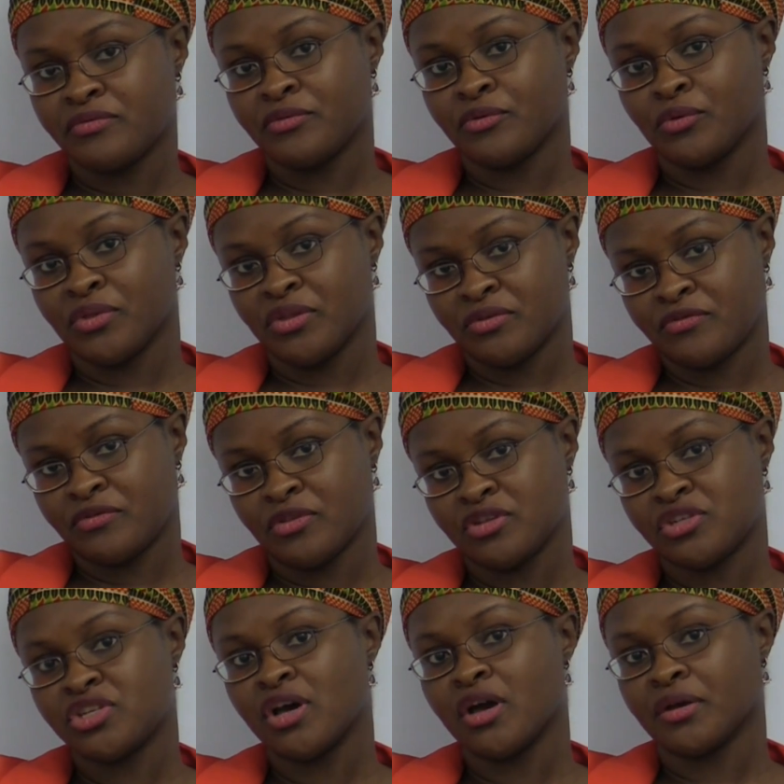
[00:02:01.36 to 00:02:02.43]
for
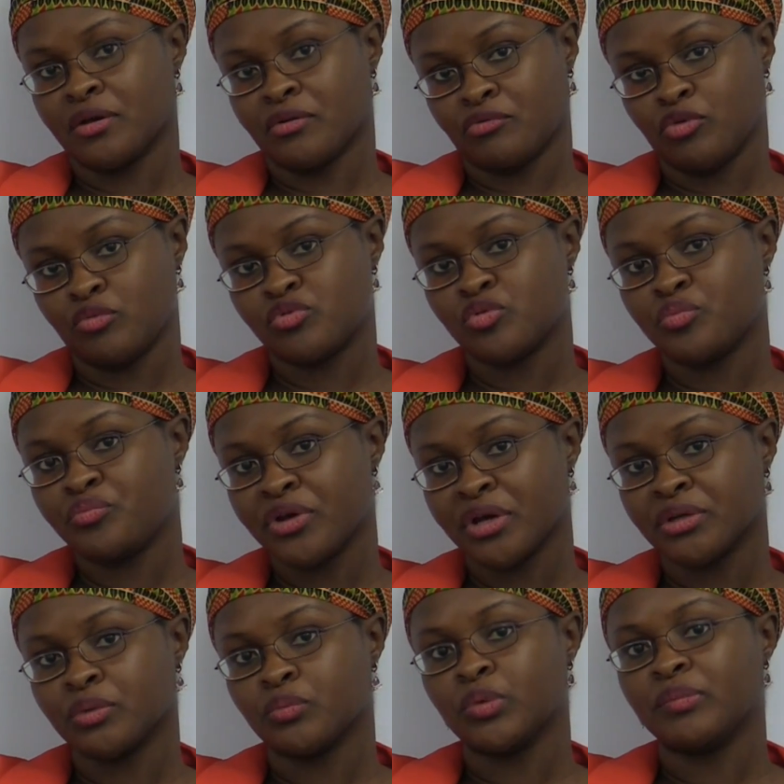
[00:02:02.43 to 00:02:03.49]
the target groups of
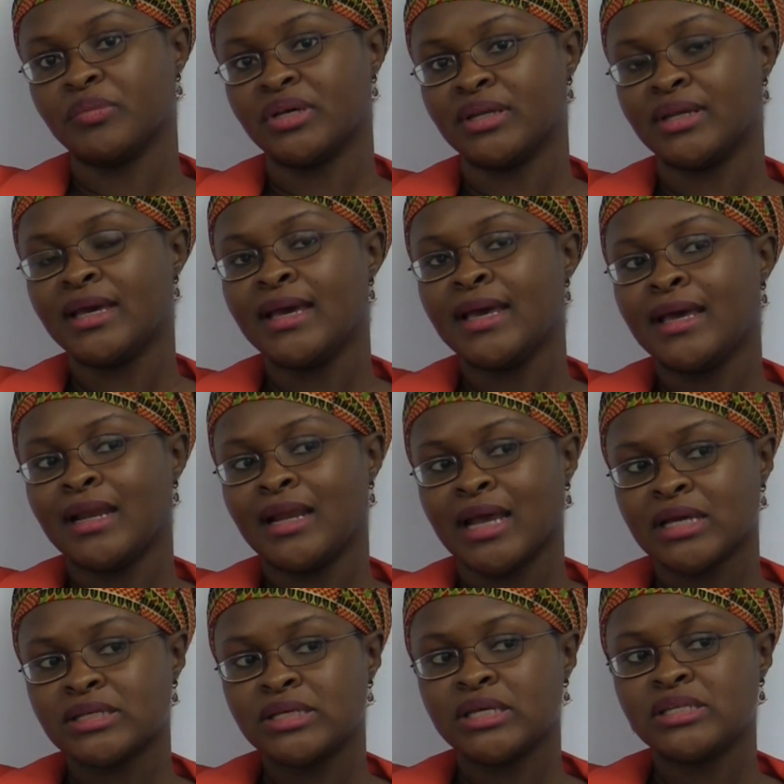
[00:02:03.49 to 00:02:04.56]
pregnant women,
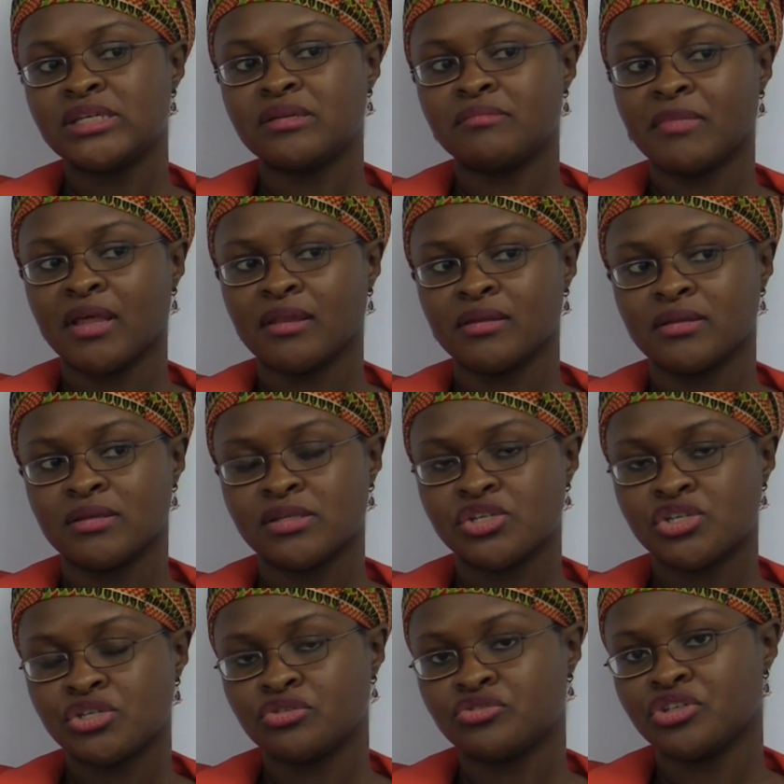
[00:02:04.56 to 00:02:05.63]
lactating mothers,
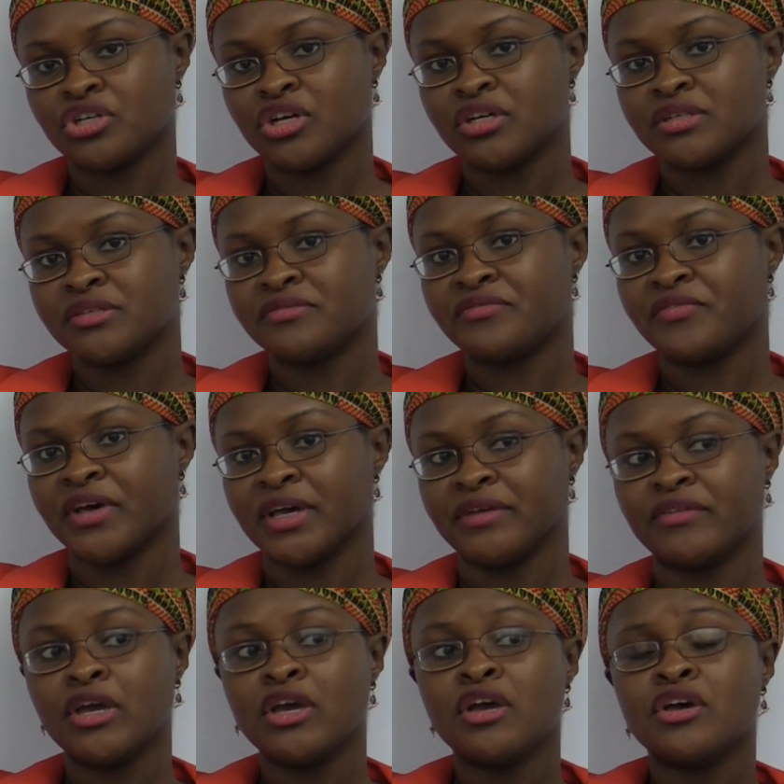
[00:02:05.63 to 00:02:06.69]
children under
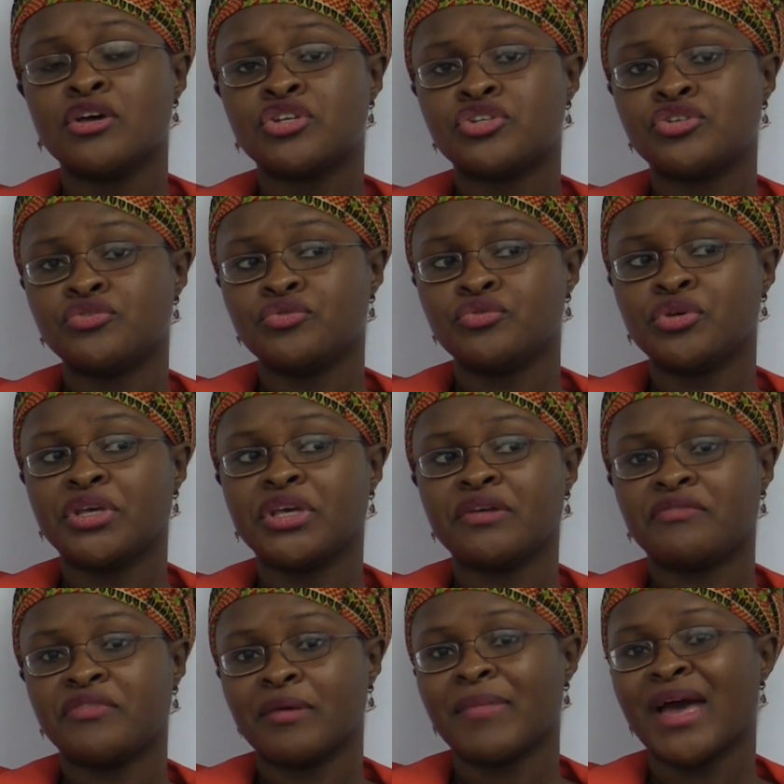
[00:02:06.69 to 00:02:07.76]
5, to
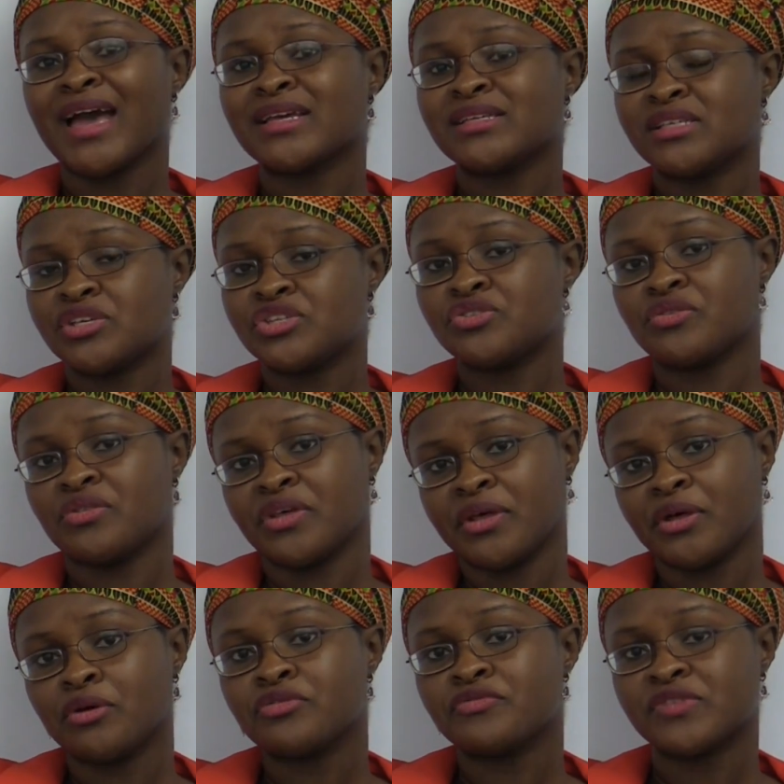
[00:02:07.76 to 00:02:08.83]
give them access to the
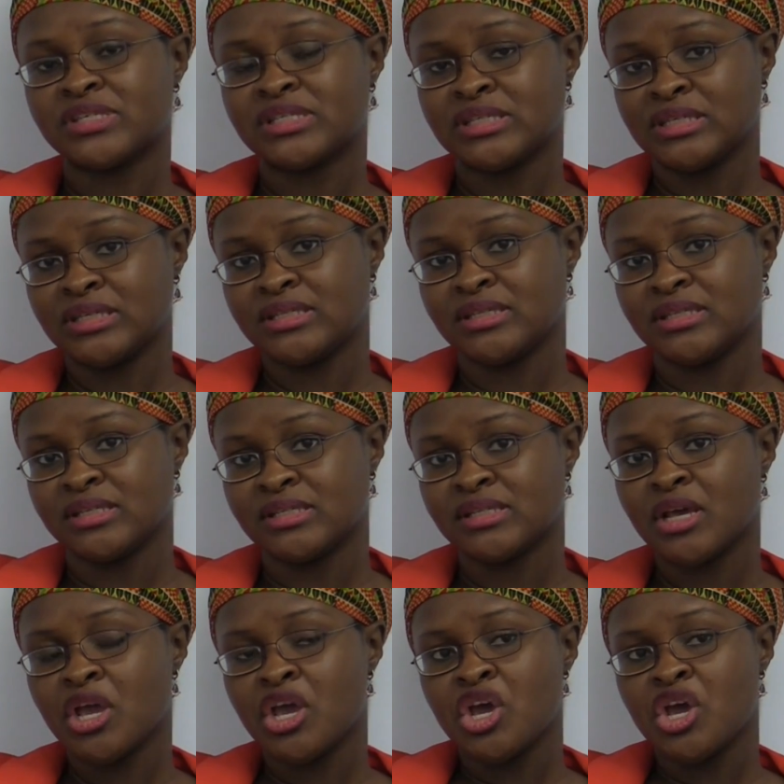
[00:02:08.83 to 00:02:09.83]
health facilities.